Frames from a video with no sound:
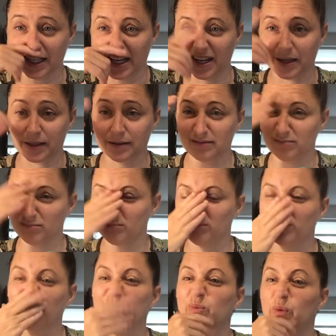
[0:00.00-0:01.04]
that
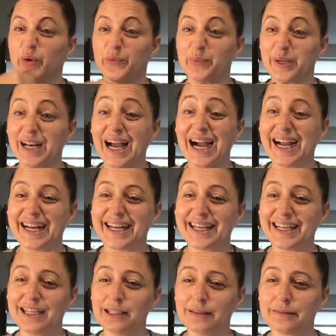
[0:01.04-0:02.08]
we've been
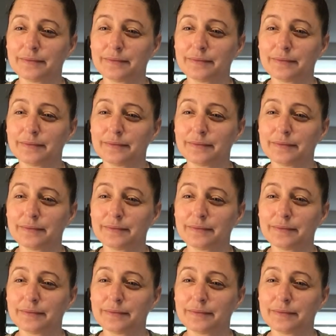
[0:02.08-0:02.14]
hiding.